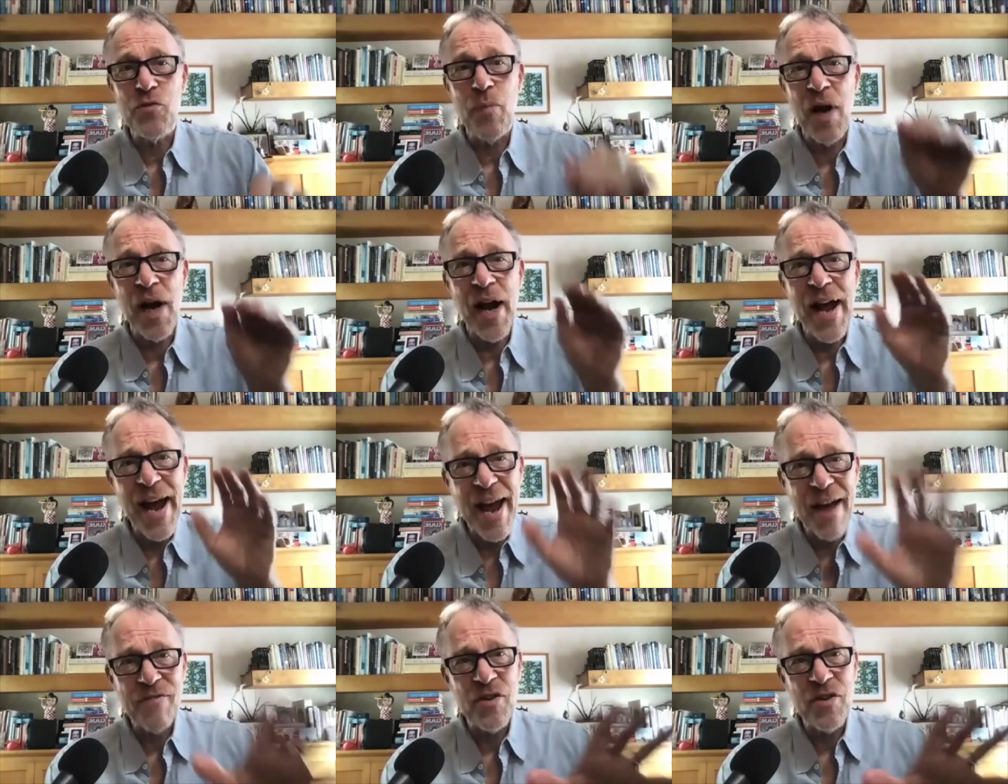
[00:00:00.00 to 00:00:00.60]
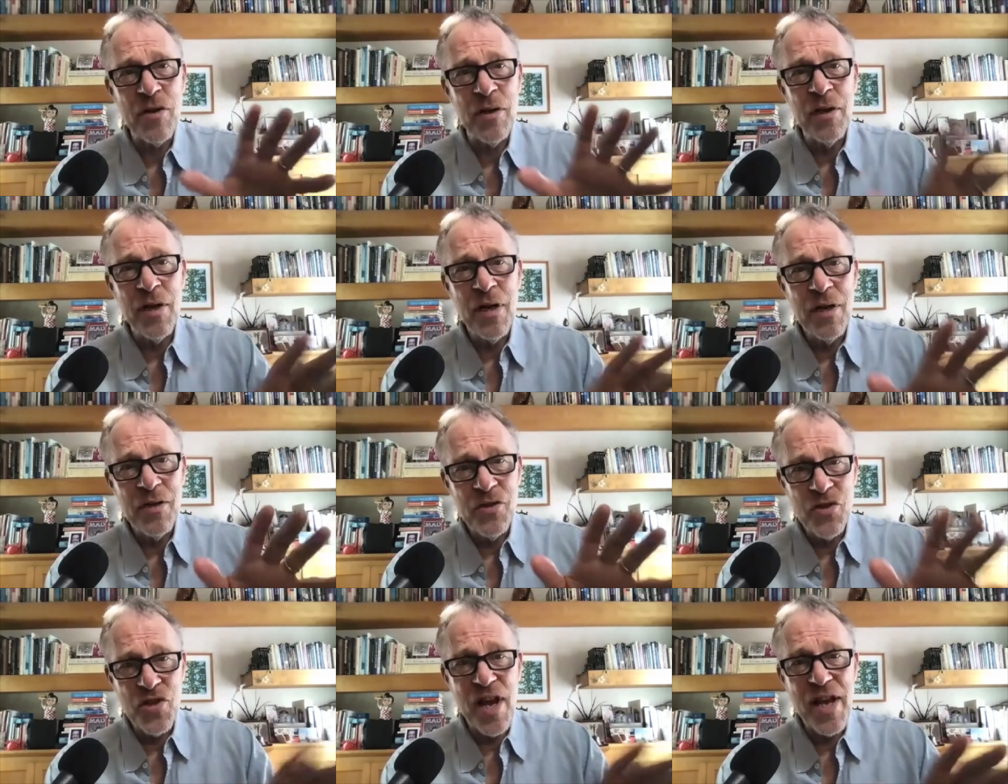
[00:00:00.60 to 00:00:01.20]
but I have to
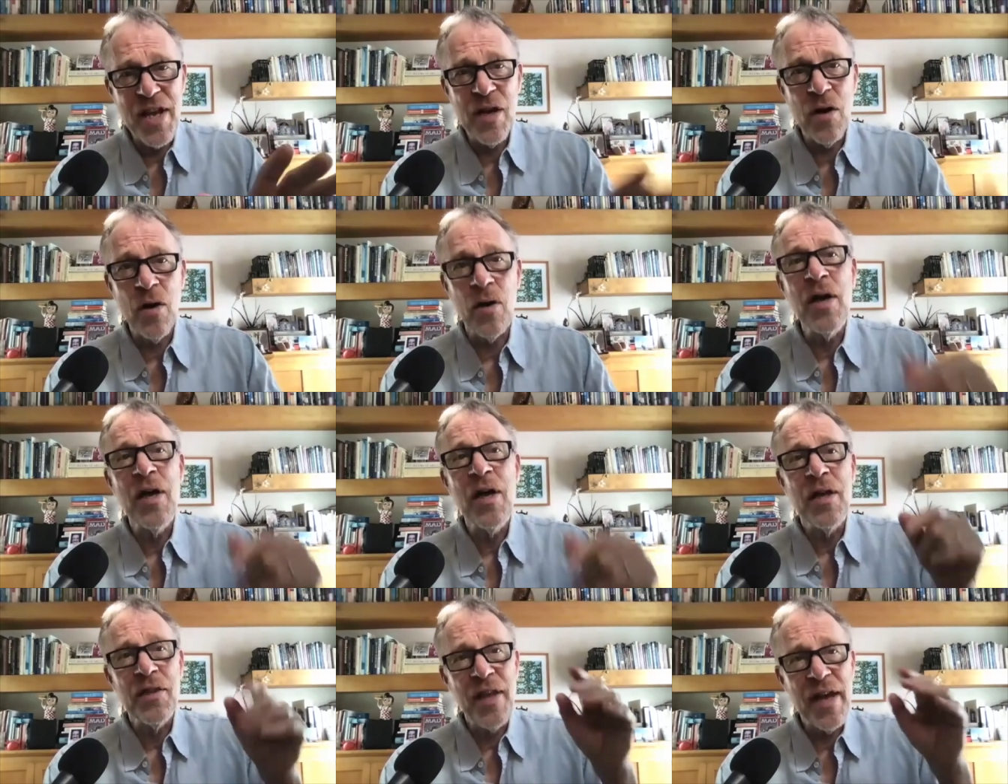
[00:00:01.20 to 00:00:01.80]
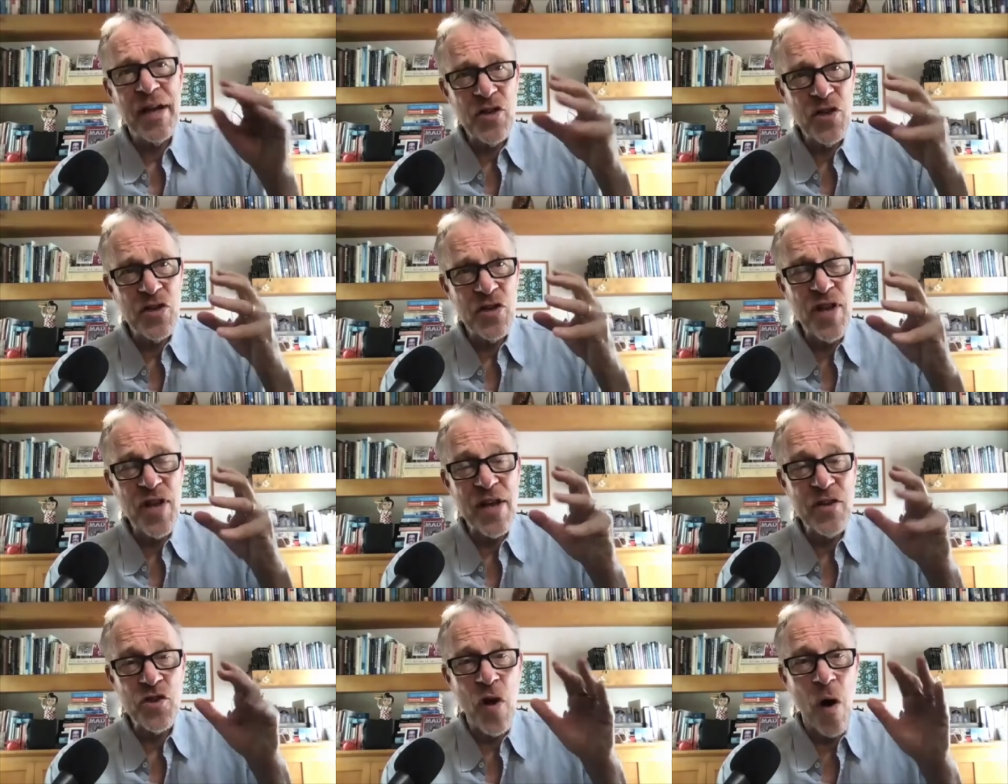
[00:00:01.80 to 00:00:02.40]
say here that just
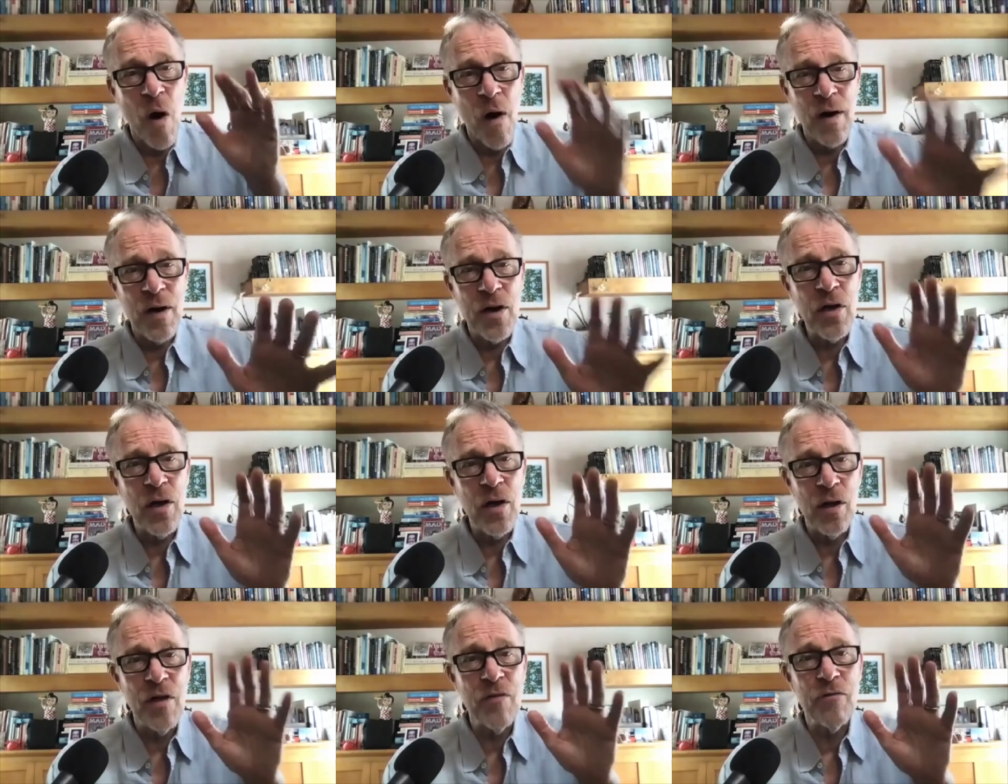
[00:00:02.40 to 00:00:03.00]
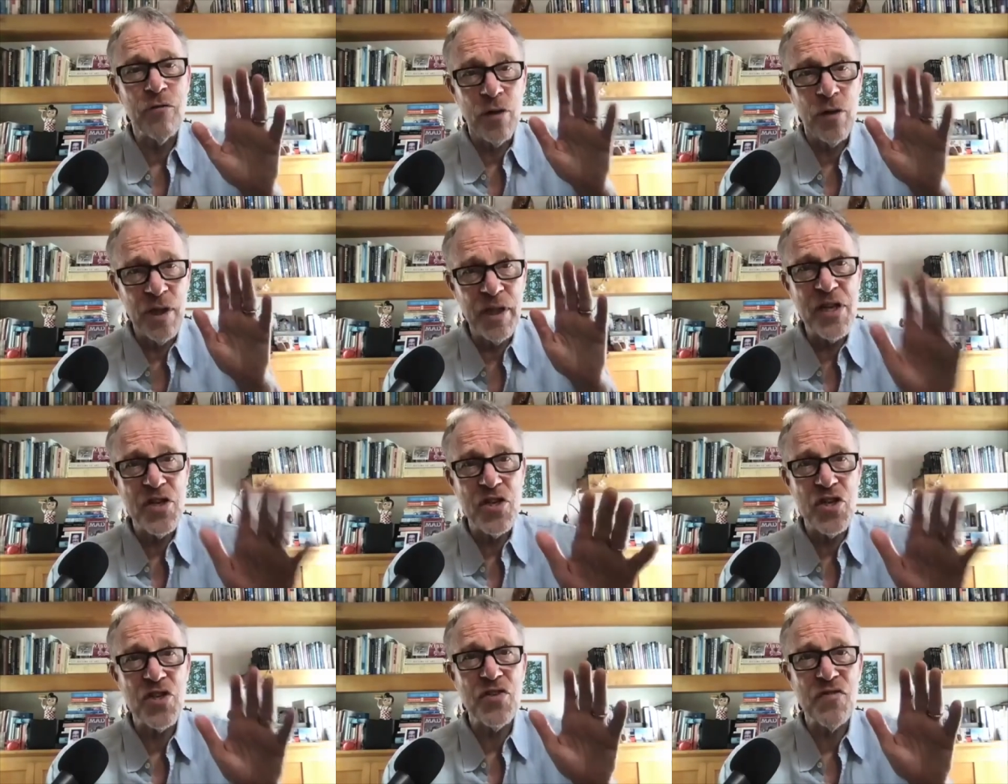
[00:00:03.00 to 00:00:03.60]
as an article of
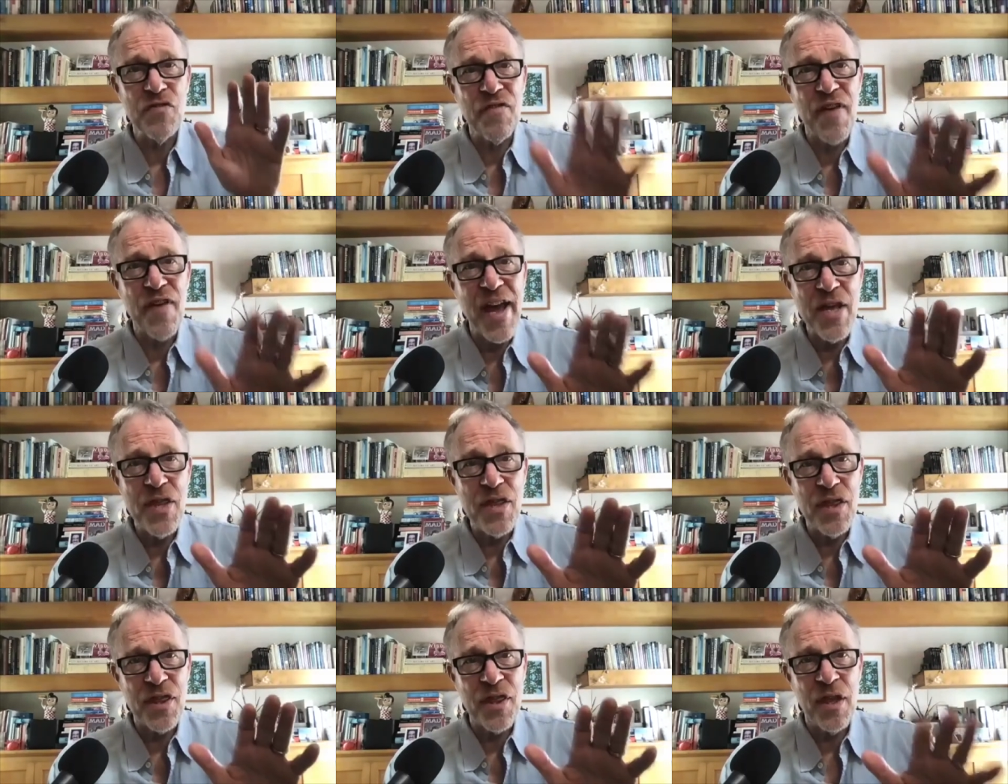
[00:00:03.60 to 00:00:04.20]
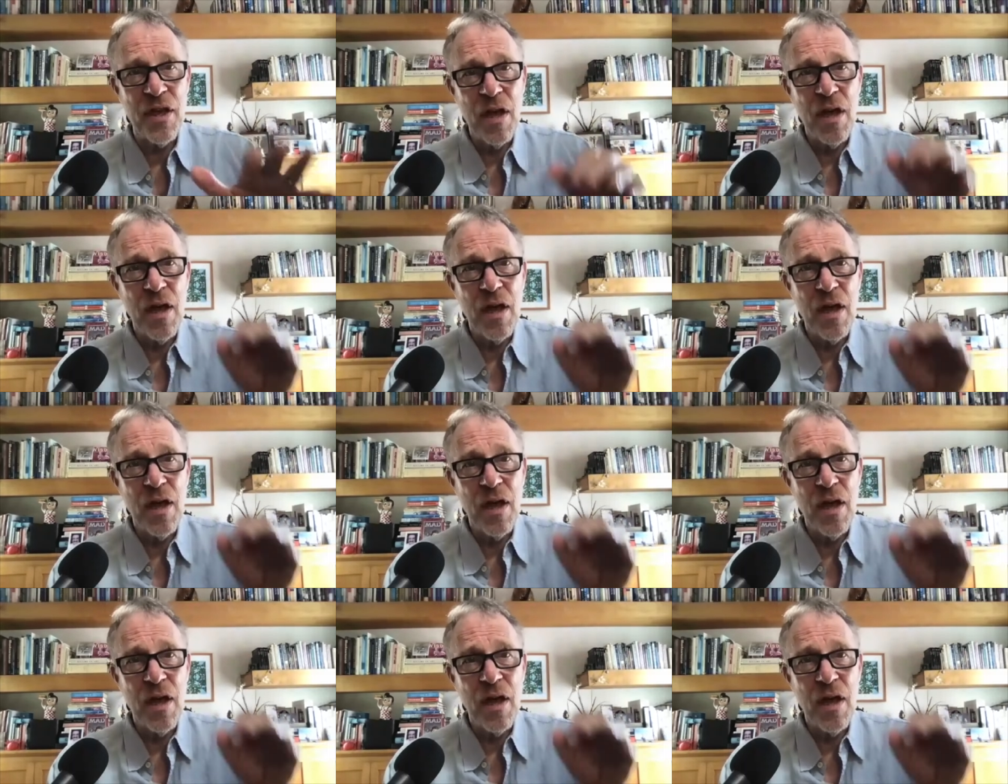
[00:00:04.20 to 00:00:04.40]
religious faith,